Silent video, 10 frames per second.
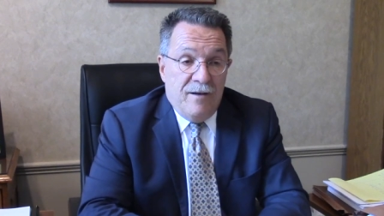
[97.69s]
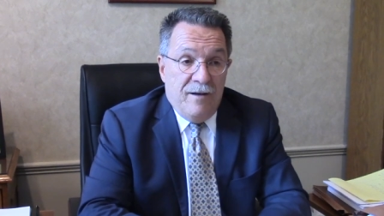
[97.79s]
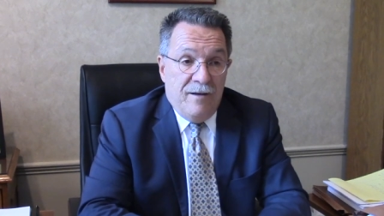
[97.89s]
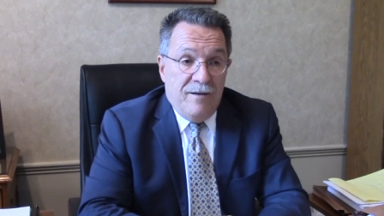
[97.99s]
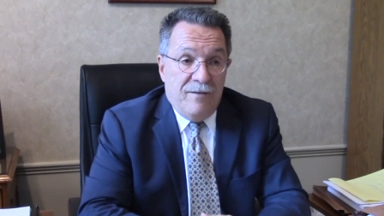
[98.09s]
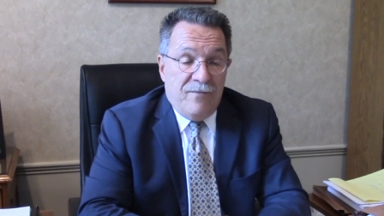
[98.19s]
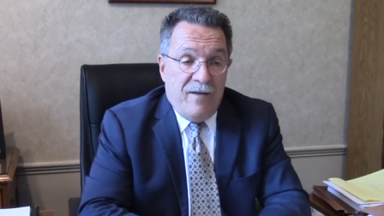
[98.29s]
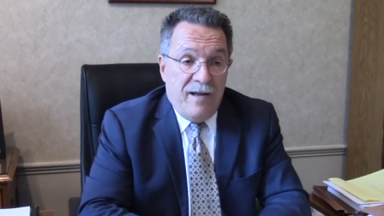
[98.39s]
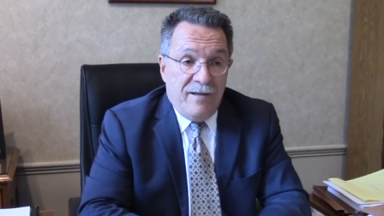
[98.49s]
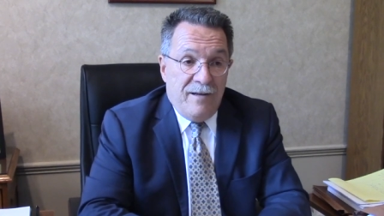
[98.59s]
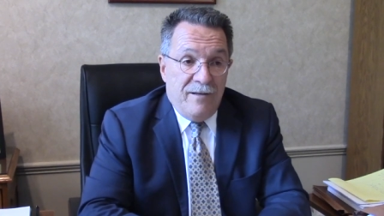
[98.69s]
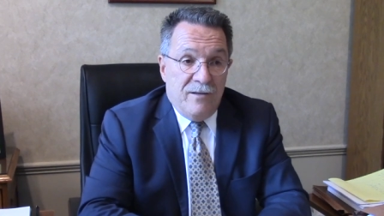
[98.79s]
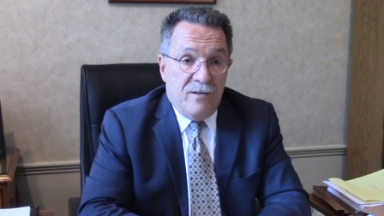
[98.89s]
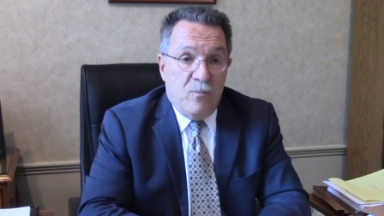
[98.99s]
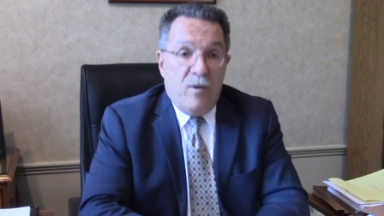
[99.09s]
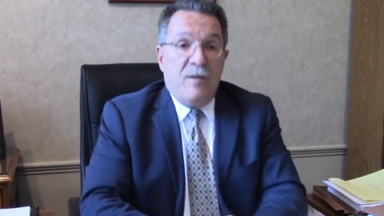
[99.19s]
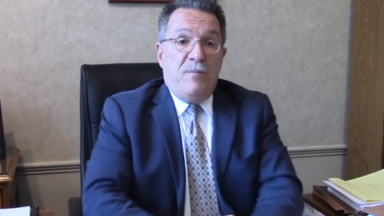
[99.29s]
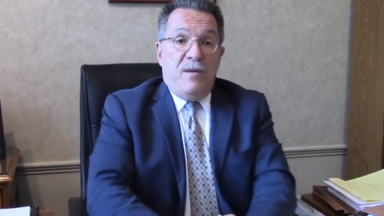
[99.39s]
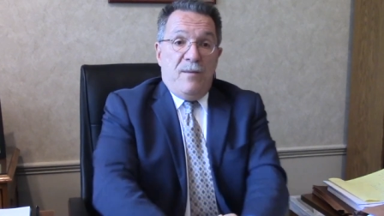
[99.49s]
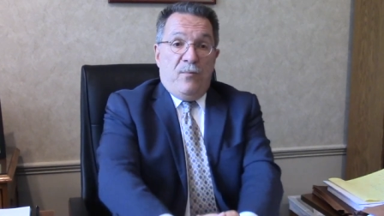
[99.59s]
uh, finding the right
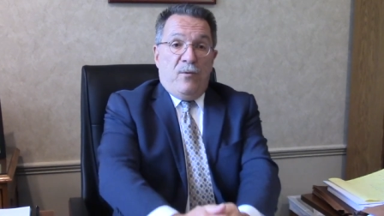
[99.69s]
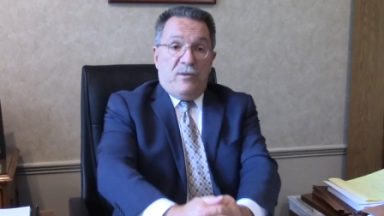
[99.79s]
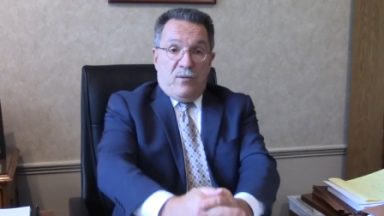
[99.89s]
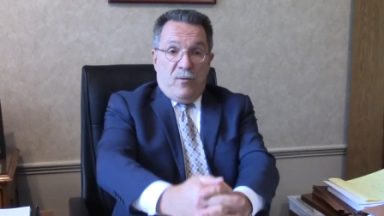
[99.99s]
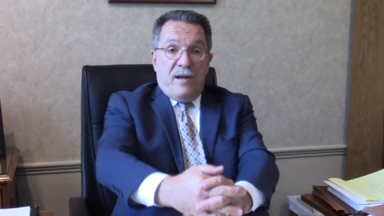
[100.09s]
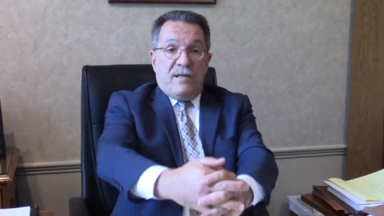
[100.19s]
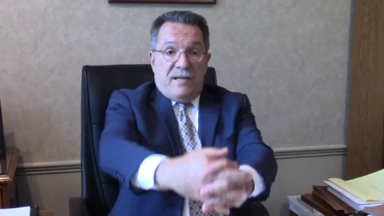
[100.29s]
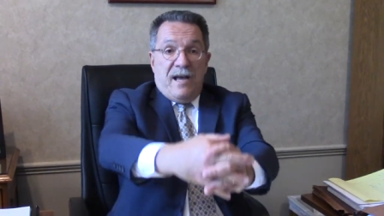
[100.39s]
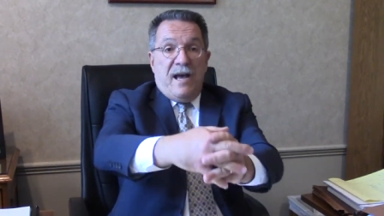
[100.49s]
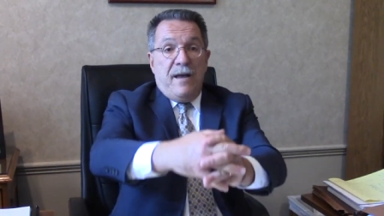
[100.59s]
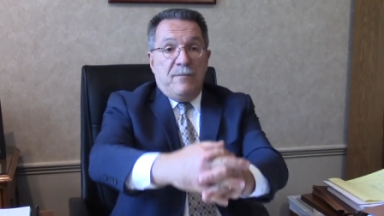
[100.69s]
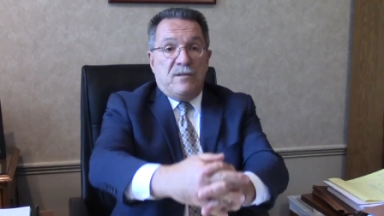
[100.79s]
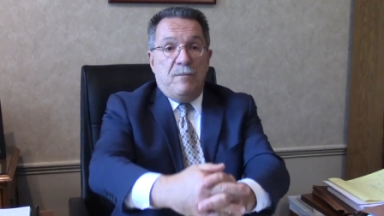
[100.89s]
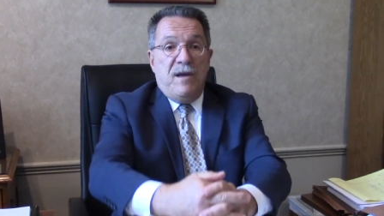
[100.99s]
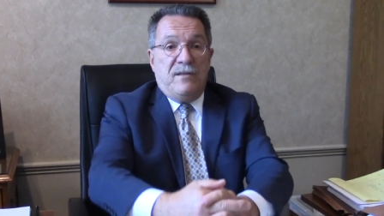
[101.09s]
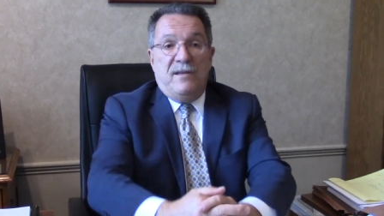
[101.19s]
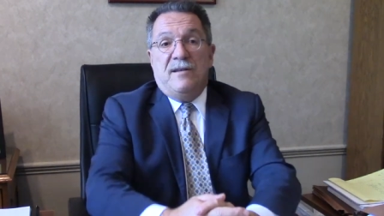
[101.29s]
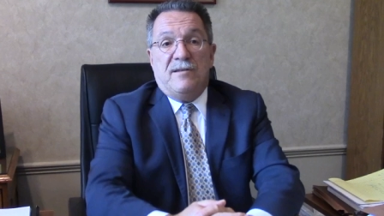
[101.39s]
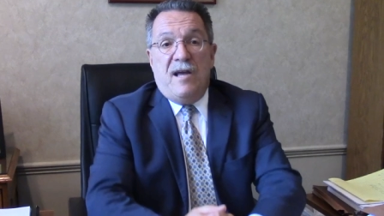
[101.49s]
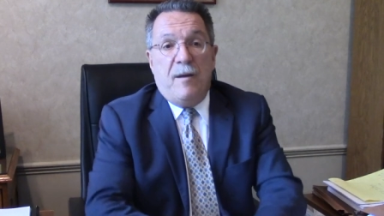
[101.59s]
people at the right time to make
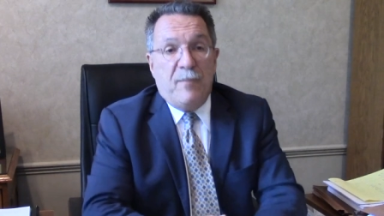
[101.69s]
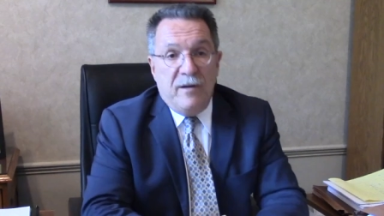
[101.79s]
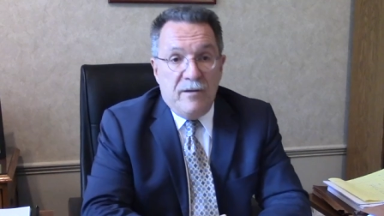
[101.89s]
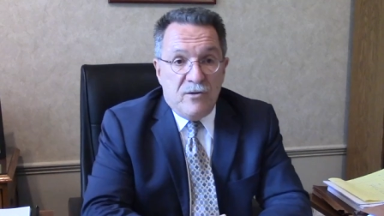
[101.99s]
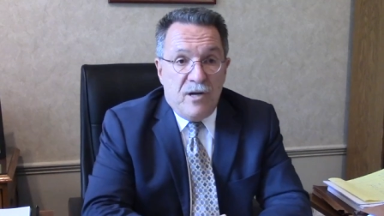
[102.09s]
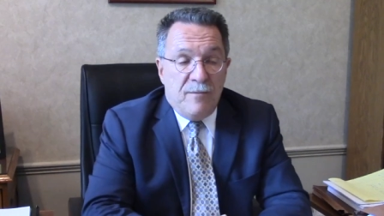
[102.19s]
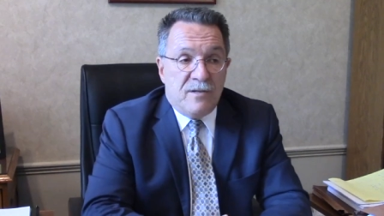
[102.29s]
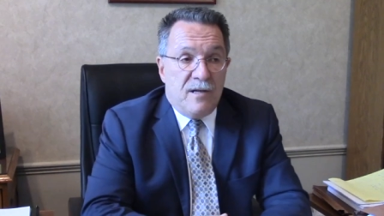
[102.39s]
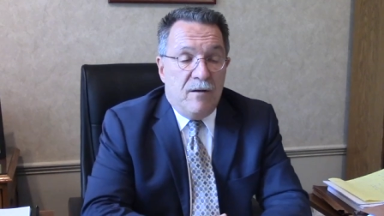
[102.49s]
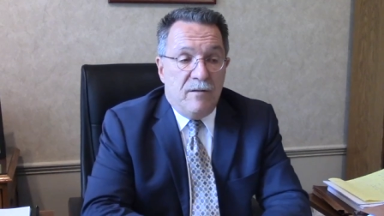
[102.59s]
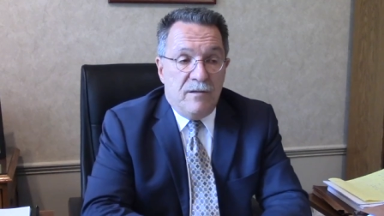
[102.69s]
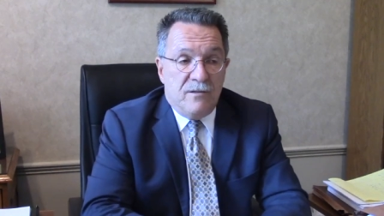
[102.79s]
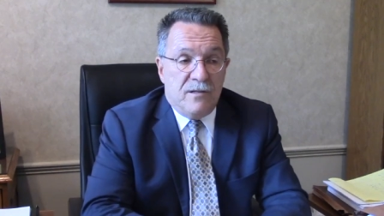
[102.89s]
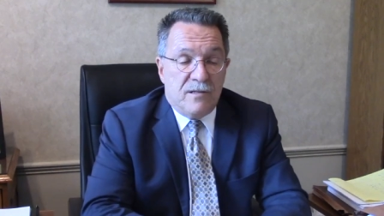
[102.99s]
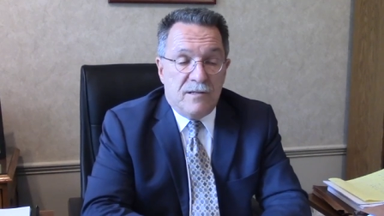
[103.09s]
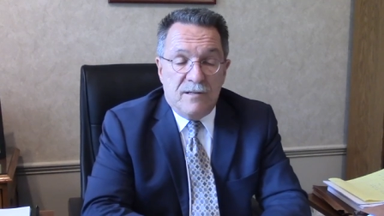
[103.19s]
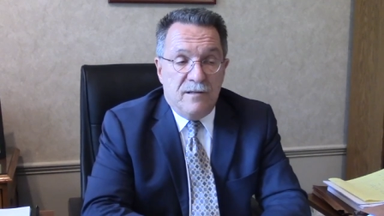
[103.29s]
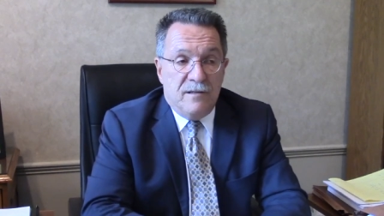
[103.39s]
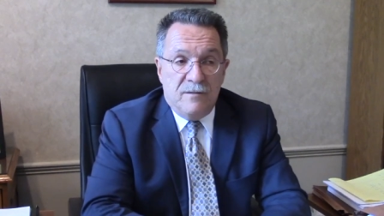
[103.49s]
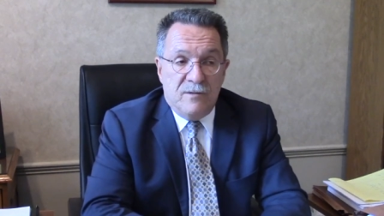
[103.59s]
things happen in Jamestown. He just
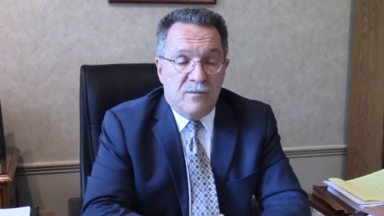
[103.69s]
uh, was